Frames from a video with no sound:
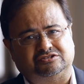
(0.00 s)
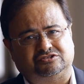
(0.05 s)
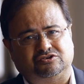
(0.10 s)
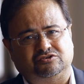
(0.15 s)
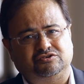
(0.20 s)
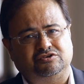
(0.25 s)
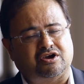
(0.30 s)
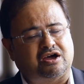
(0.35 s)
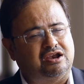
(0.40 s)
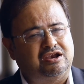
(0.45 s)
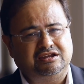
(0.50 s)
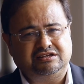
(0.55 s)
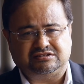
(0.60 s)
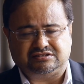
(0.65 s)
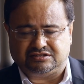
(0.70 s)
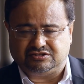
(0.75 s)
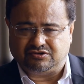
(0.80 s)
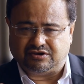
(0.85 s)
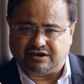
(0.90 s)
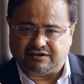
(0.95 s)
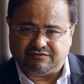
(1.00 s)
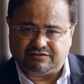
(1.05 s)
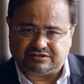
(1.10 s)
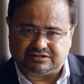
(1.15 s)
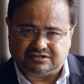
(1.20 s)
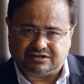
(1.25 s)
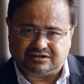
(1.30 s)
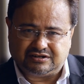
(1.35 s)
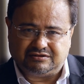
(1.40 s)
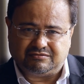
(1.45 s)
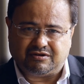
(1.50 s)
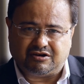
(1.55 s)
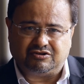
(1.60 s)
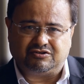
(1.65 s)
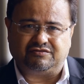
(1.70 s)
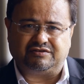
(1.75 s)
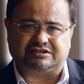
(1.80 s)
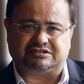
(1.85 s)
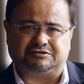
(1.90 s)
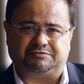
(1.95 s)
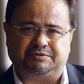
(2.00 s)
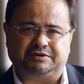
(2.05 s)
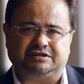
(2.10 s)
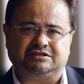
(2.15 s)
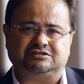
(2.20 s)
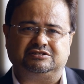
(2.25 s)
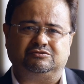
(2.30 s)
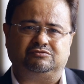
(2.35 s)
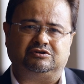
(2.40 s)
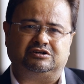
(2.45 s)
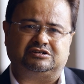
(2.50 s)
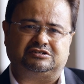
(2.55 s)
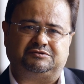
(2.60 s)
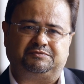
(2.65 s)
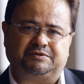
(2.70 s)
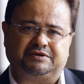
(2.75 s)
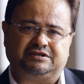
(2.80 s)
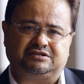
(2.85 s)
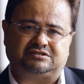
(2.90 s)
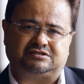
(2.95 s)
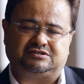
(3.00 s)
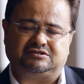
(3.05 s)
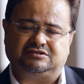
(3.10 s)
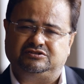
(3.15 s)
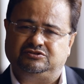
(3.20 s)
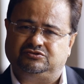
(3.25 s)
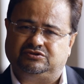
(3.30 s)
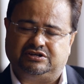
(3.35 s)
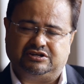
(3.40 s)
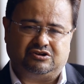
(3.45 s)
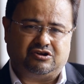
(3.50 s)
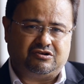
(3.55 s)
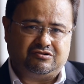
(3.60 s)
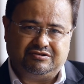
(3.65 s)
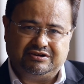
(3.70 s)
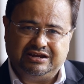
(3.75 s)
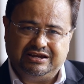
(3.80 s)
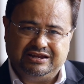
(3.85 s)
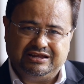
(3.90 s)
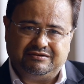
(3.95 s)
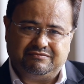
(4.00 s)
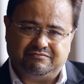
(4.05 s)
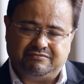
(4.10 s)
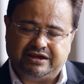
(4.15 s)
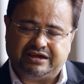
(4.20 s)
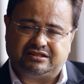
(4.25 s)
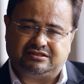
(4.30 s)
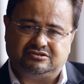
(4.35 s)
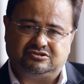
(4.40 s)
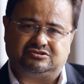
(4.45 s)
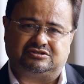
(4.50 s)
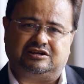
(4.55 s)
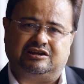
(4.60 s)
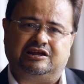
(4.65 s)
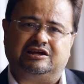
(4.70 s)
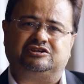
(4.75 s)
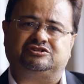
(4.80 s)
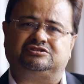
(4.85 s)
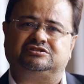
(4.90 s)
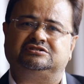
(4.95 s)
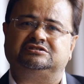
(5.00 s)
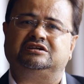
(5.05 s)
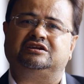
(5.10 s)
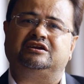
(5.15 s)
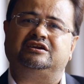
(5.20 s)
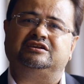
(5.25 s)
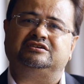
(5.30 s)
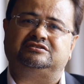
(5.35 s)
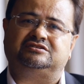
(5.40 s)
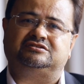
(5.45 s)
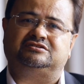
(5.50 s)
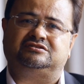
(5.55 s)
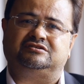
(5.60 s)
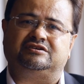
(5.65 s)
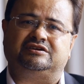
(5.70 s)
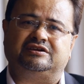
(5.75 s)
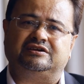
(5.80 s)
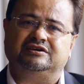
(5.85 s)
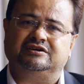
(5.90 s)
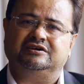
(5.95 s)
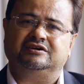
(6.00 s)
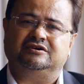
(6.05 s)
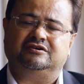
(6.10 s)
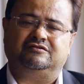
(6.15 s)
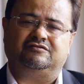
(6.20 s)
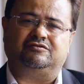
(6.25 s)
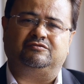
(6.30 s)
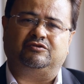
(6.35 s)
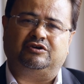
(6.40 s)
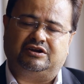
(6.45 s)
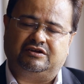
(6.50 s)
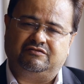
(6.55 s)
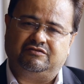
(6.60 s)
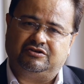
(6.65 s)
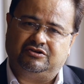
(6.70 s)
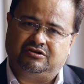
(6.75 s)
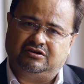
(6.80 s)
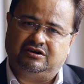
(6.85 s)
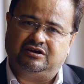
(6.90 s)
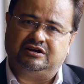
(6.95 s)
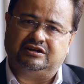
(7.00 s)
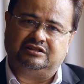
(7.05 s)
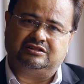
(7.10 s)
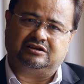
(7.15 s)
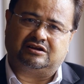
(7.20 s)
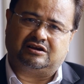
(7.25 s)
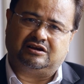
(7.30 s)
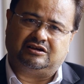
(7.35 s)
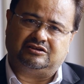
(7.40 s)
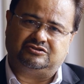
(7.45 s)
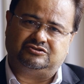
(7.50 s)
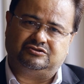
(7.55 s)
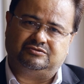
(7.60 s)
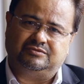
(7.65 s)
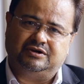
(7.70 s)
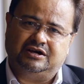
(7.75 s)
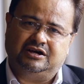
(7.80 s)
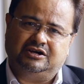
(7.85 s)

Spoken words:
So unless you have a certain amount of experience in the workspace, you cannot really make those connections that are necessary for whatever you're learning in the classroom.